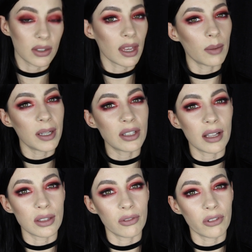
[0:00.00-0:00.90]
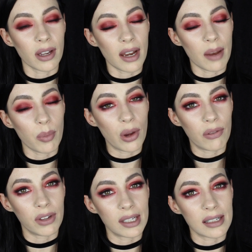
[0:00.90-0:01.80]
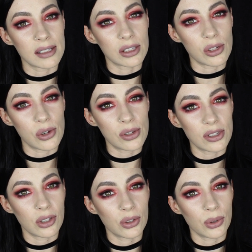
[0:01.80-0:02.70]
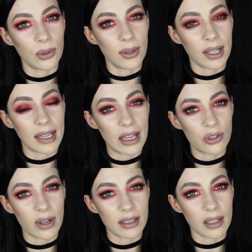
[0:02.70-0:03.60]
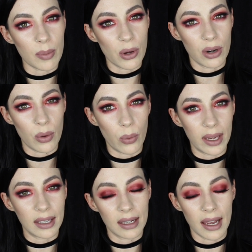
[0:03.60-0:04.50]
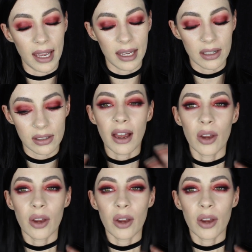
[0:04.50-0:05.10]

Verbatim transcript: So that'll be tons of fun and perfect excuse to get dressed up on a weeknight.